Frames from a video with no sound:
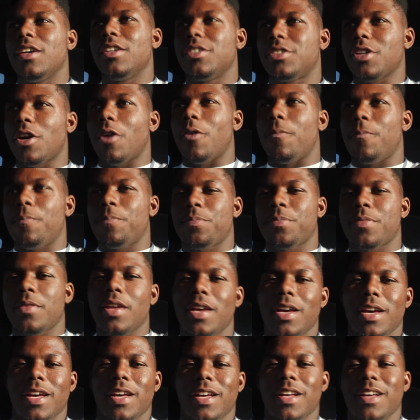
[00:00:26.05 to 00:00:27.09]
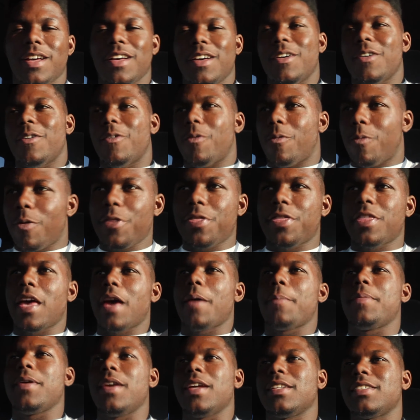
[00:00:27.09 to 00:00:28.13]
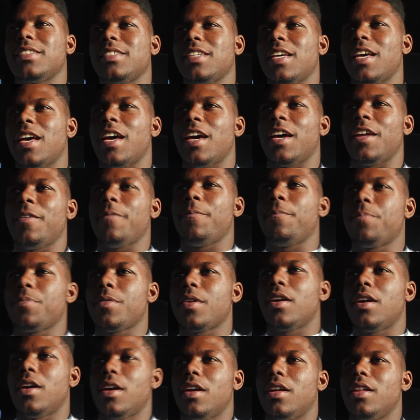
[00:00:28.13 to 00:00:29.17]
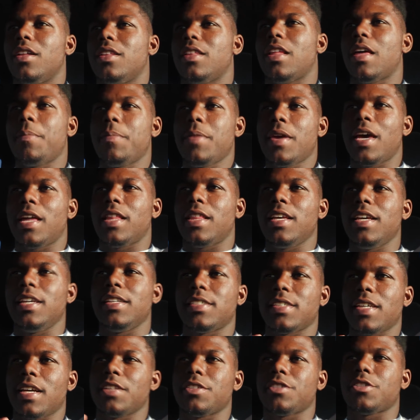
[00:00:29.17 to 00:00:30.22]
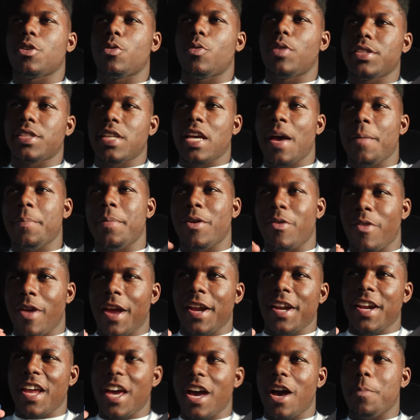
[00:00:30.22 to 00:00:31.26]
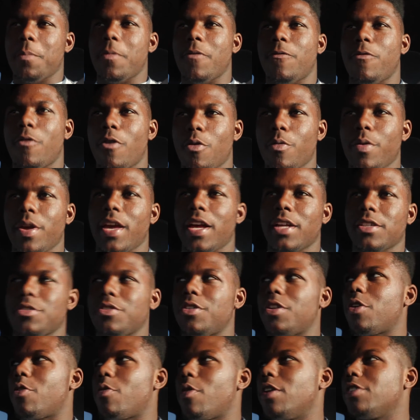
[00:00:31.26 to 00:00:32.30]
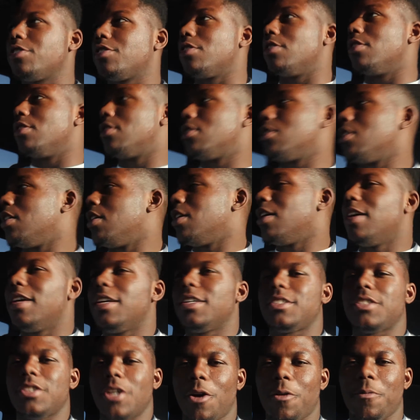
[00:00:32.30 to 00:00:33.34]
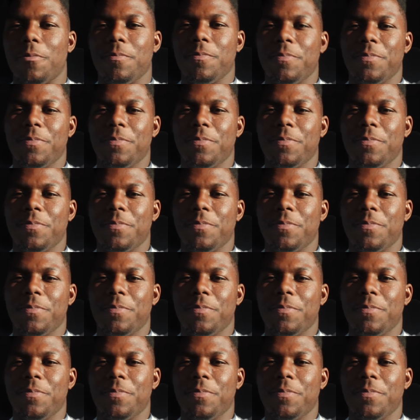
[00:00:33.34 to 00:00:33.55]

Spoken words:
So, with that being said, let me at least answer what's happening right now before we answer any questions. So,